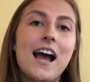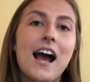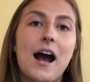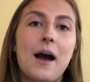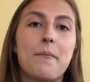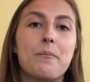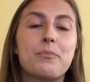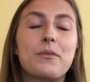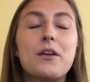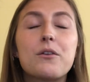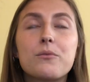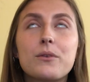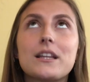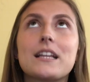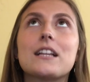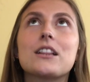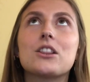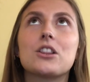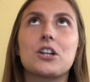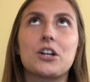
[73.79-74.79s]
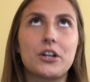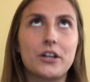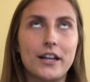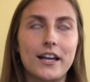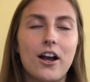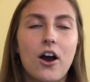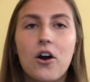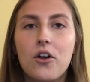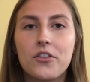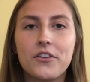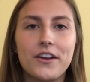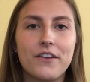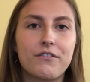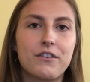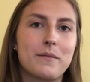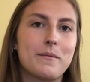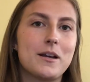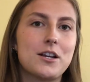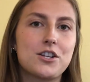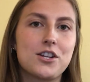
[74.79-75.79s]
um, and really learning all the
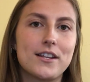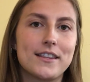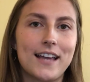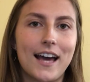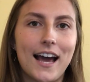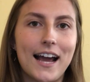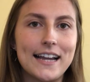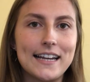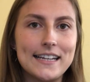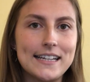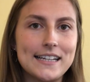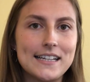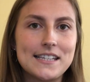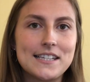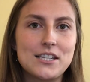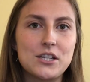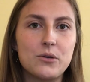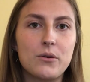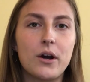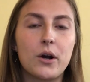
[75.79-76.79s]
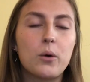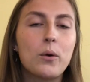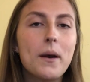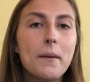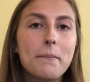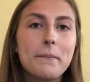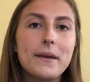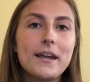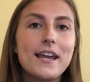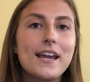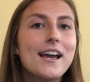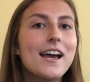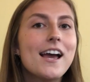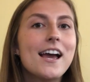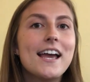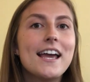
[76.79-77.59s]
information that I need to equip me